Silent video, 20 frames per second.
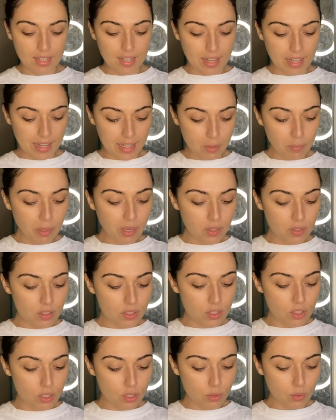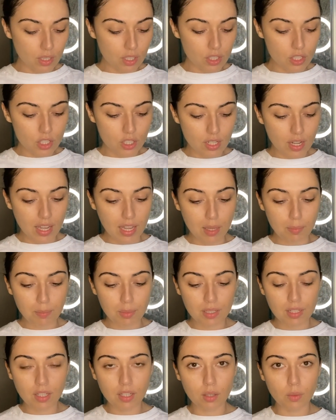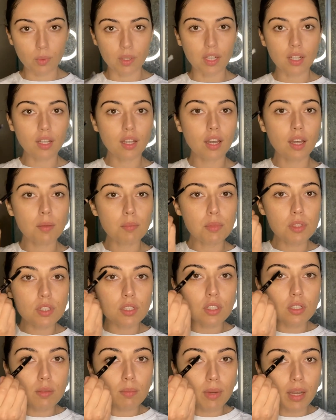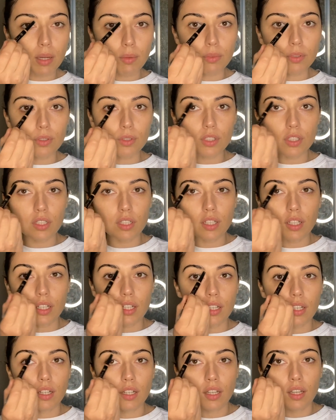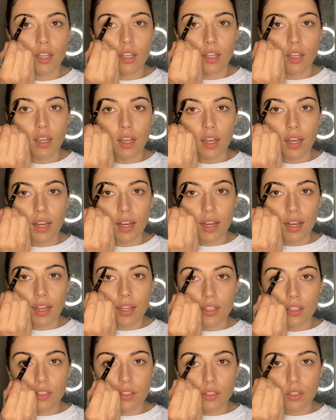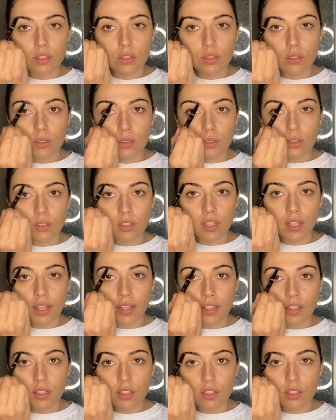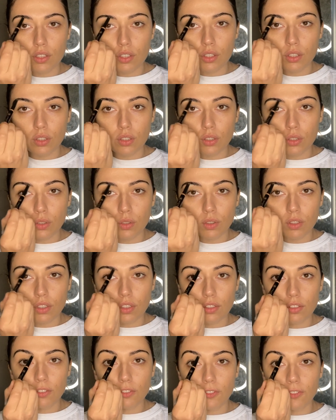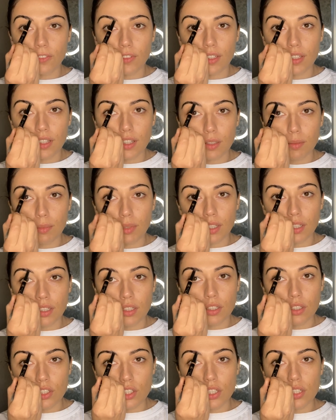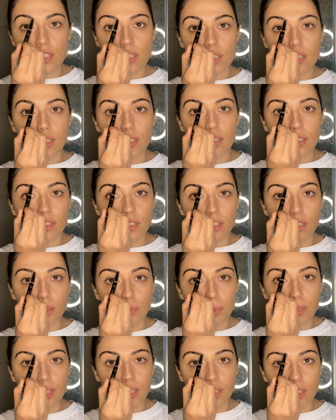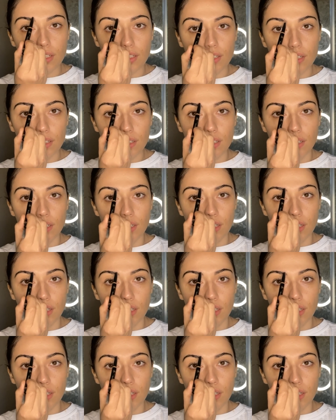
eyebrow situation happening when it comes to my routine. I do like to fill them in just a little bit,